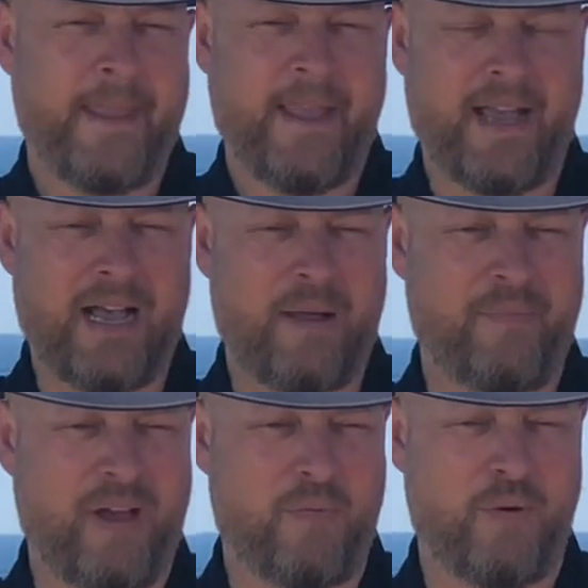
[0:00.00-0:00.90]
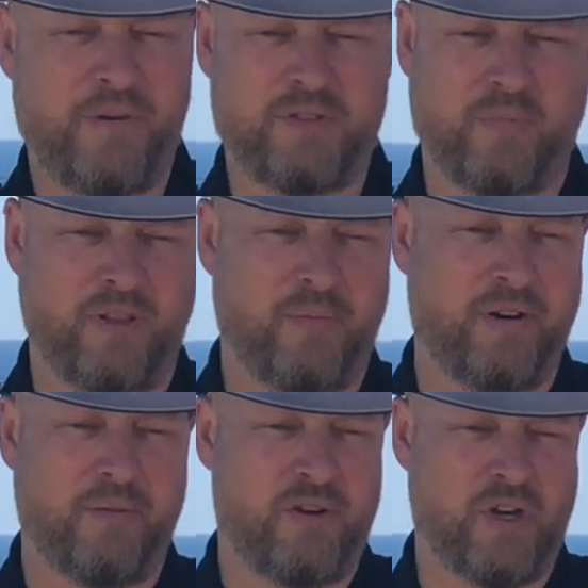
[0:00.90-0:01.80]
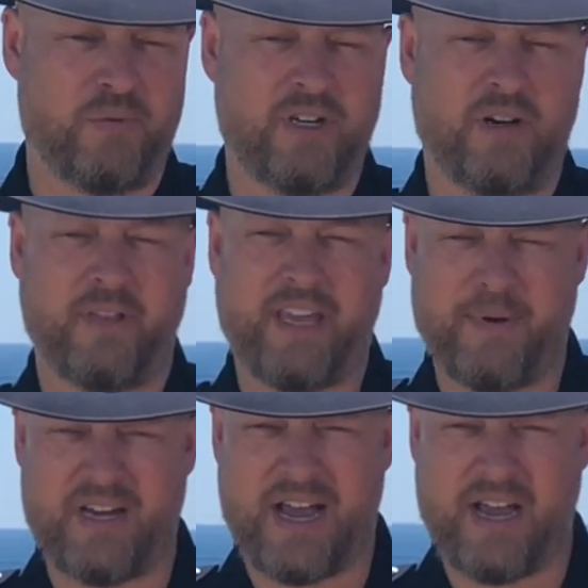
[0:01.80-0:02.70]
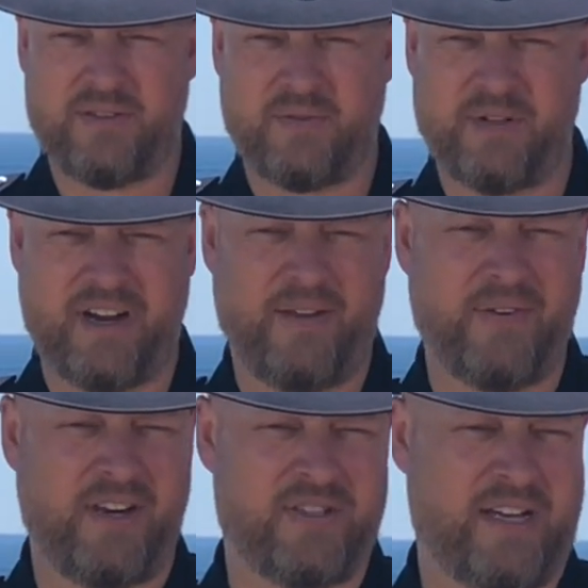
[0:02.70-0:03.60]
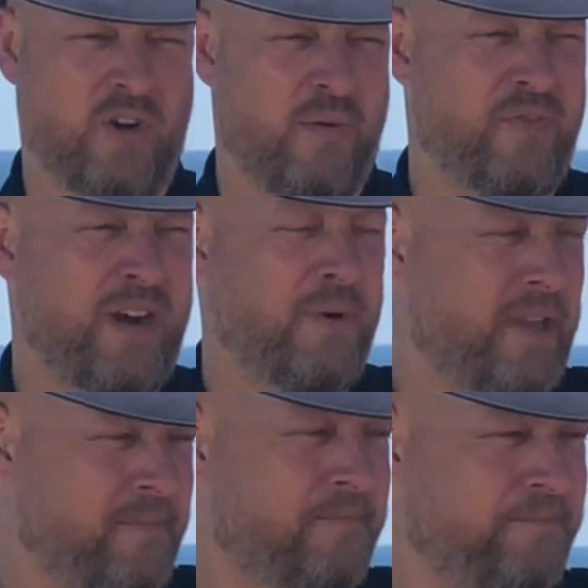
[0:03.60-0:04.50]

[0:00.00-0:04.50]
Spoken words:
and we'll have some preliminary results over the coming days. We don't have an exact time frame on that.